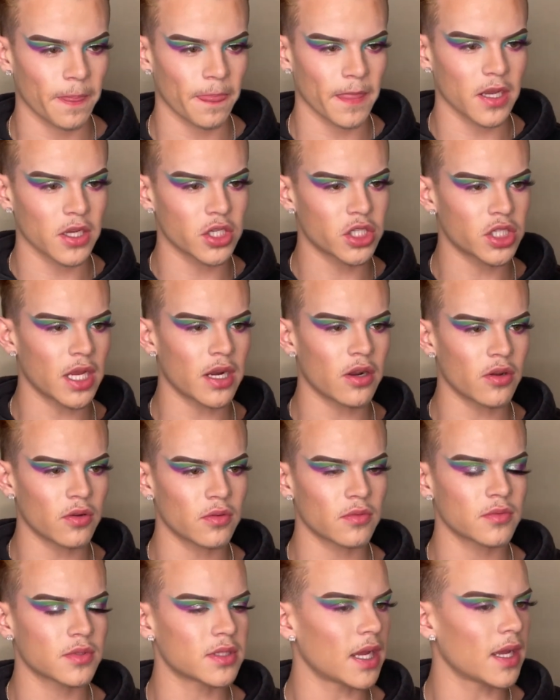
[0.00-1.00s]
shadow
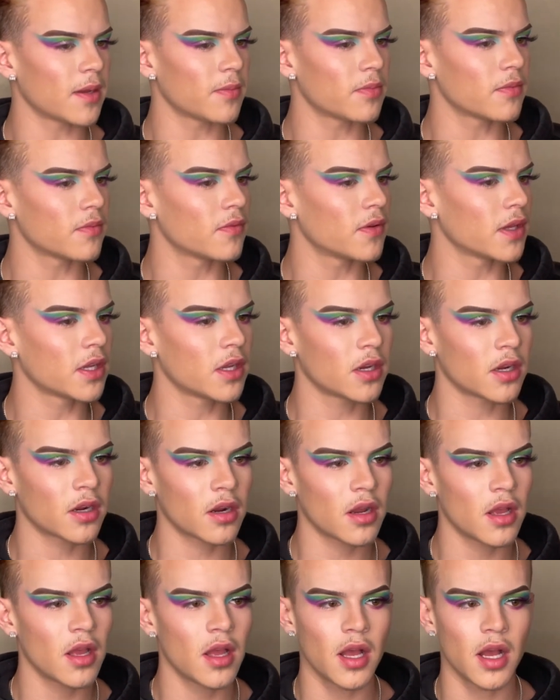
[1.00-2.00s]
type figure,
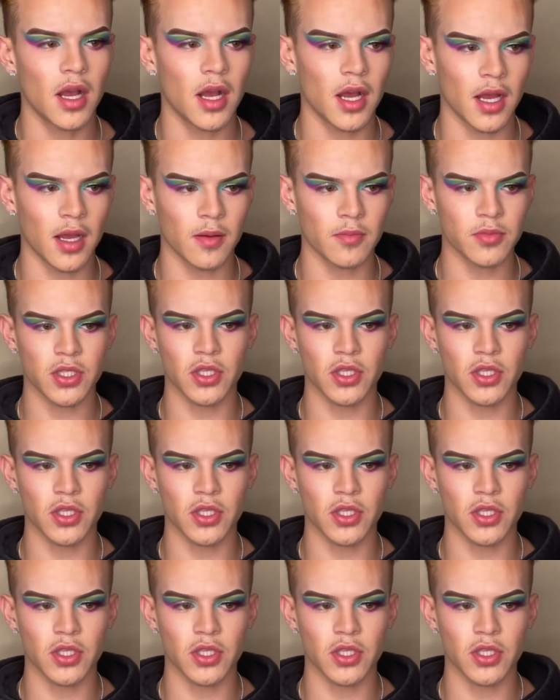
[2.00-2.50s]
so